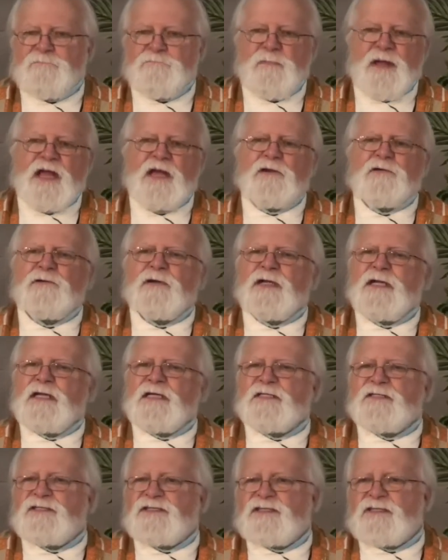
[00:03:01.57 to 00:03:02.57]
Mary
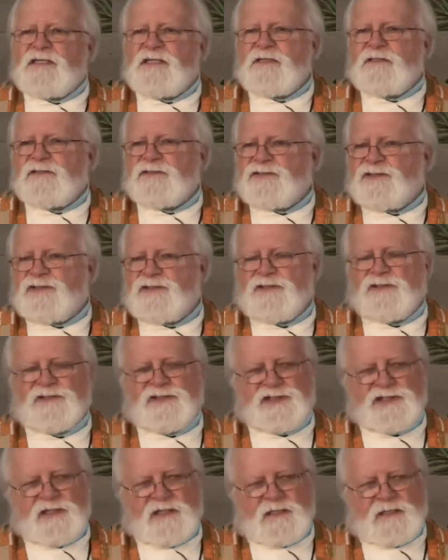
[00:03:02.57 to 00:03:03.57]
is still
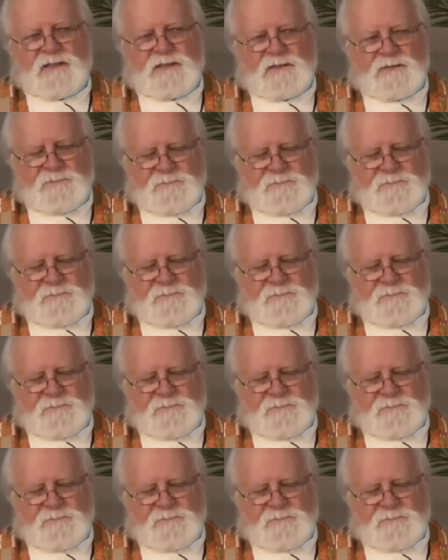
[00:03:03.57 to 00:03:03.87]
searching.